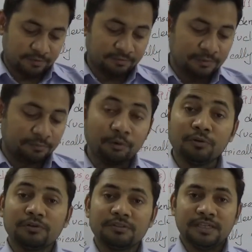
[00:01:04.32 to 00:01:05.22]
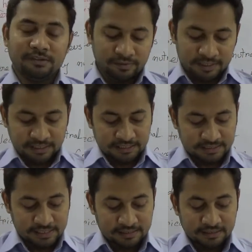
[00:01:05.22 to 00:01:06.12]
from the book, that written
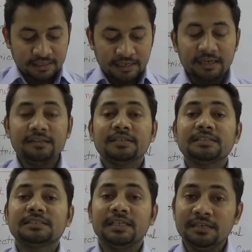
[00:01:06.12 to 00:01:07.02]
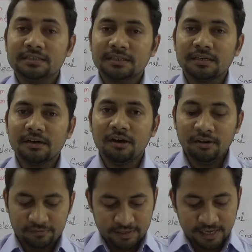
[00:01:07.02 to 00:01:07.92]
is that in the center
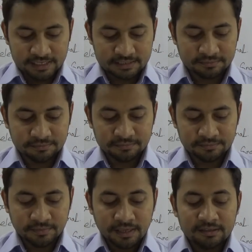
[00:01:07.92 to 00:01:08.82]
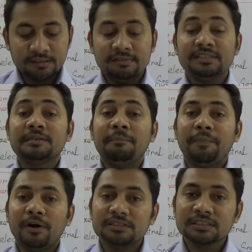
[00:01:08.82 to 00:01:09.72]
of atom there is a
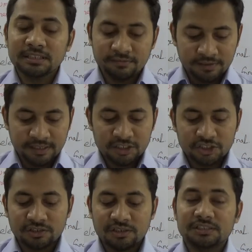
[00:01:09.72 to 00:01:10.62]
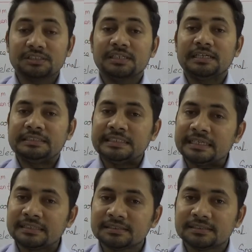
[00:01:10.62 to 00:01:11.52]
positively charged
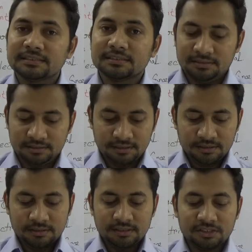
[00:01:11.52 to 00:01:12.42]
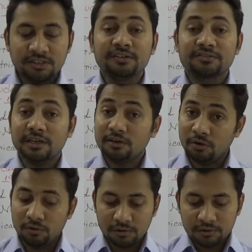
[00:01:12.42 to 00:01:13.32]
dense central
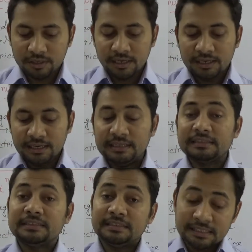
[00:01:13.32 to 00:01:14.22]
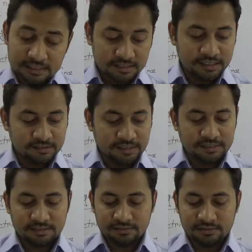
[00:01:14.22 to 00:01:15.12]
core. In this
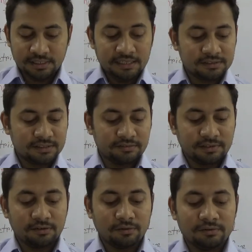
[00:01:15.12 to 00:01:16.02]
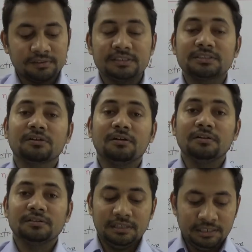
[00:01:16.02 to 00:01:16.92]
dense central core there is
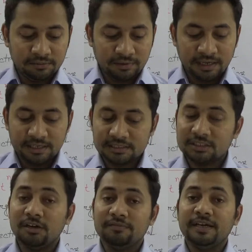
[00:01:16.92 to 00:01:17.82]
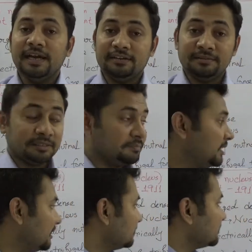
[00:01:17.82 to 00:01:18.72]
called nucleus of the atom. It
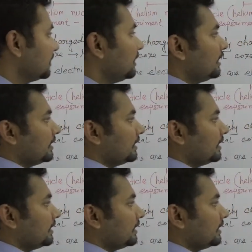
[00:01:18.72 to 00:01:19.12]
means